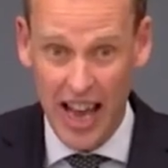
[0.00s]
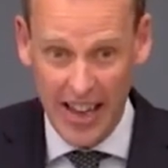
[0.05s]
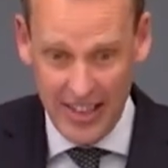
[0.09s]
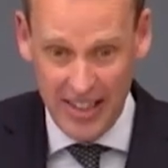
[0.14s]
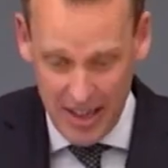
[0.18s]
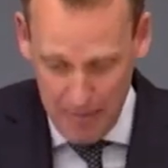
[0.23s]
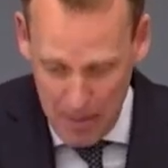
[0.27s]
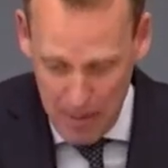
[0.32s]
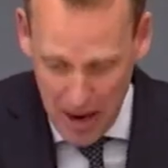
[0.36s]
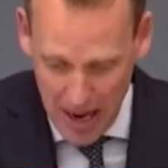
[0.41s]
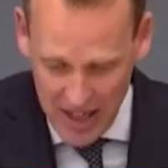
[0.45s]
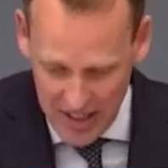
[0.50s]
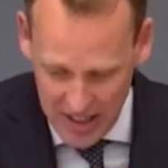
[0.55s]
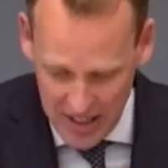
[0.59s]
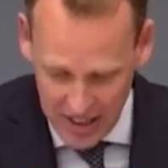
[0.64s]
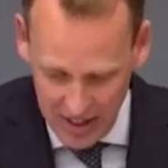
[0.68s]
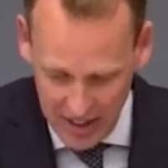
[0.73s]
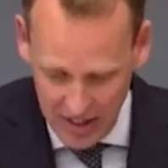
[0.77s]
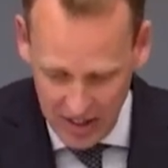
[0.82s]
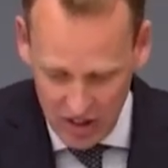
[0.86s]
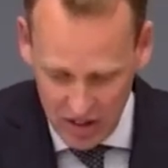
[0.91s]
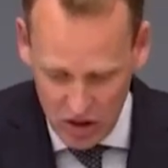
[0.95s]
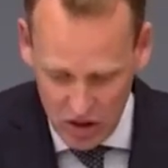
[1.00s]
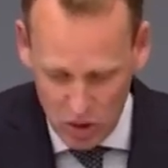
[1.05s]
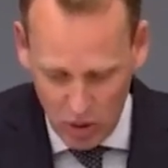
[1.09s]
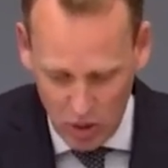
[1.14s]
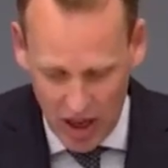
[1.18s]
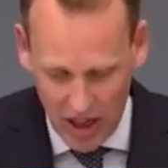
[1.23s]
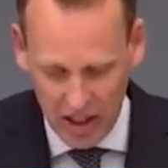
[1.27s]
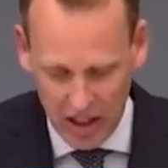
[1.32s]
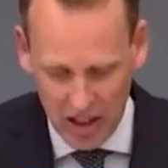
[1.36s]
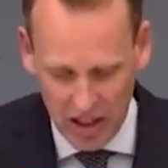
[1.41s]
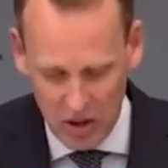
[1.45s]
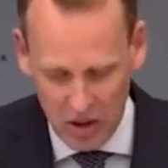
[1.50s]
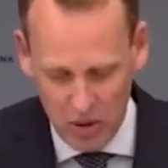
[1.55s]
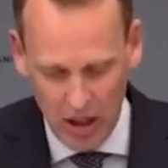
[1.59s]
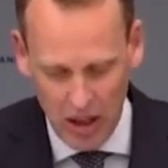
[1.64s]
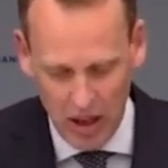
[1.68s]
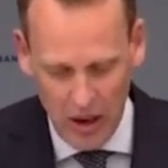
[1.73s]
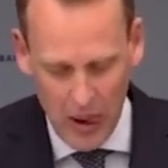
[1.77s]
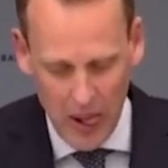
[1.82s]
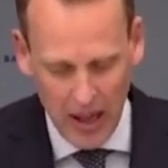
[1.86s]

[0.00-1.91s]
as a basis to argue